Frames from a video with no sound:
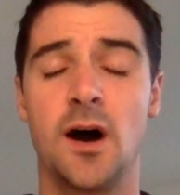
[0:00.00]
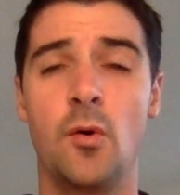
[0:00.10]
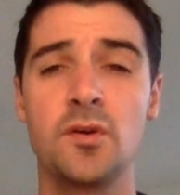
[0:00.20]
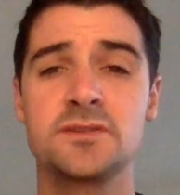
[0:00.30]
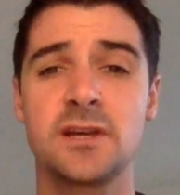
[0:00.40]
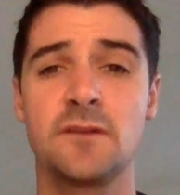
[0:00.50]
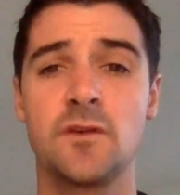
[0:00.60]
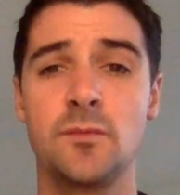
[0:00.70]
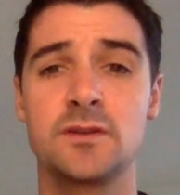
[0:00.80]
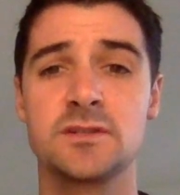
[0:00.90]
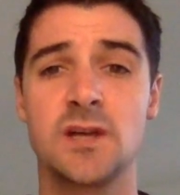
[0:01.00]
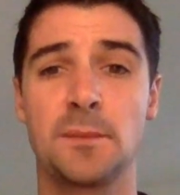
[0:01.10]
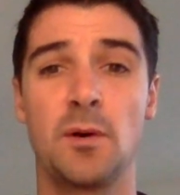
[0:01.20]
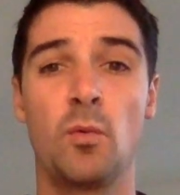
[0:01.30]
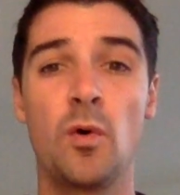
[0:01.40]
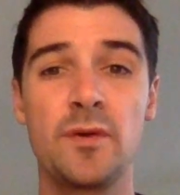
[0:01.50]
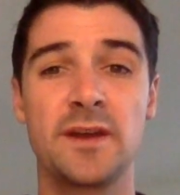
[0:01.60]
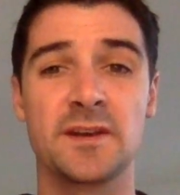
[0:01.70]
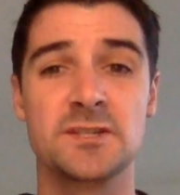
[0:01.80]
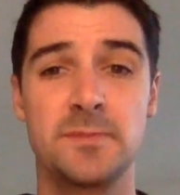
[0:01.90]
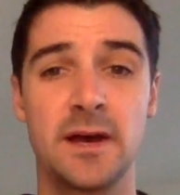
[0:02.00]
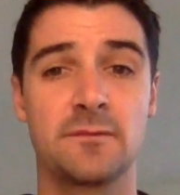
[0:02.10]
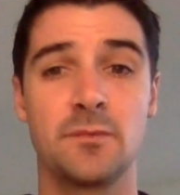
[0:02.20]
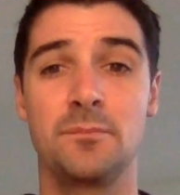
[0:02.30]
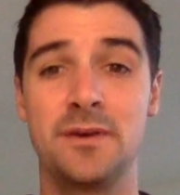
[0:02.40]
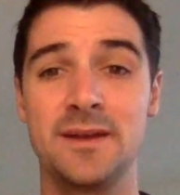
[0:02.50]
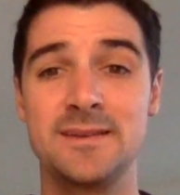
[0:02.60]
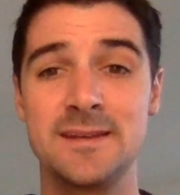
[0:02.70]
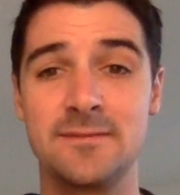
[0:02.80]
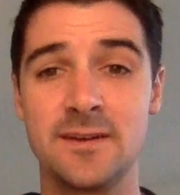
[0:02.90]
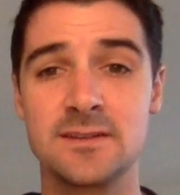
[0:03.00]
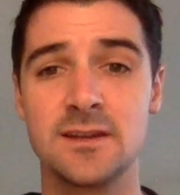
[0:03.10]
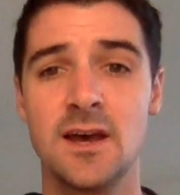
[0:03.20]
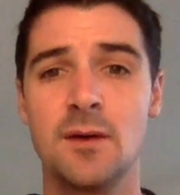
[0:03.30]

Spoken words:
I want to take a few minutes and talk about what we can expect from the Pitt defense and